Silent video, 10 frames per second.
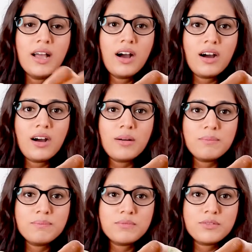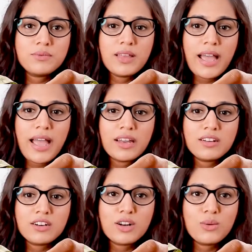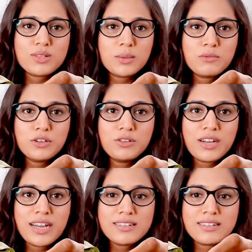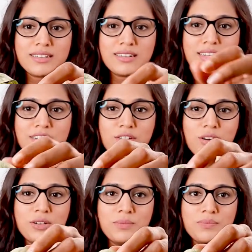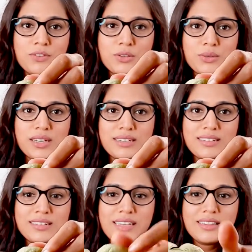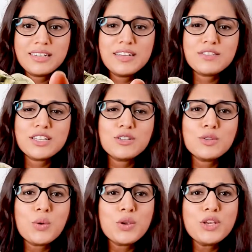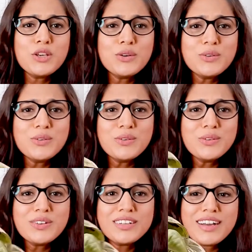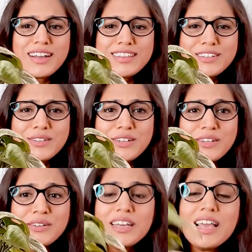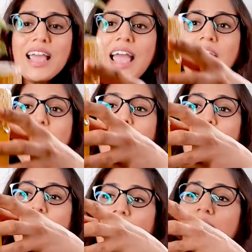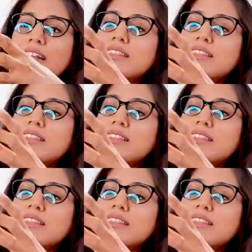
add a close-up for you guys later on so you can see the leaves. They're so cute. Aren't they so cute? And